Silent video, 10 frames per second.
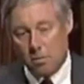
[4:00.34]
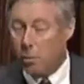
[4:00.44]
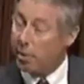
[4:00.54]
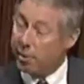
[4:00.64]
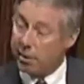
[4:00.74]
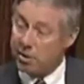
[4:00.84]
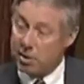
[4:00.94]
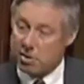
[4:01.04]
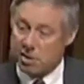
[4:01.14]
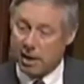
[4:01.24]
we really
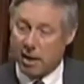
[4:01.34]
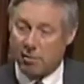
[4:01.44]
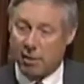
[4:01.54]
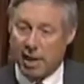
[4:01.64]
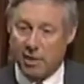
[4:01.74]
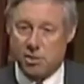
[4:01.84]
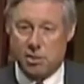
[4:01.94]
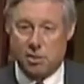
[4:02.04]
did set out last